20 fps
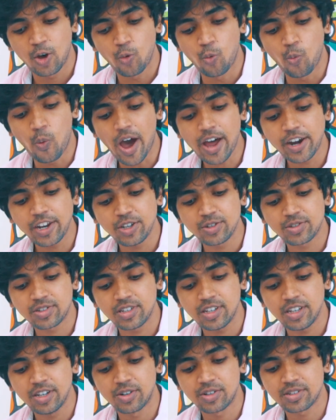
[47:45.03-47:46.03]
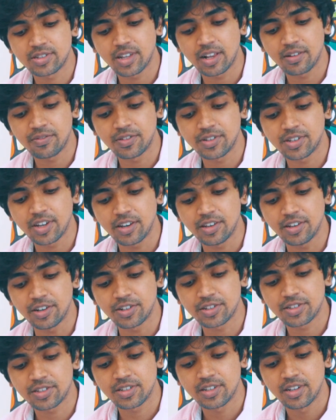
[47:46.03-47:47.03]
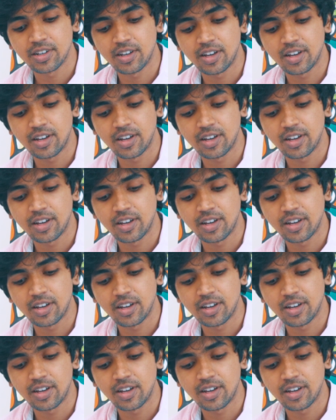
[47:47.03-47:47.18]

Where do you see yourself in 10 years?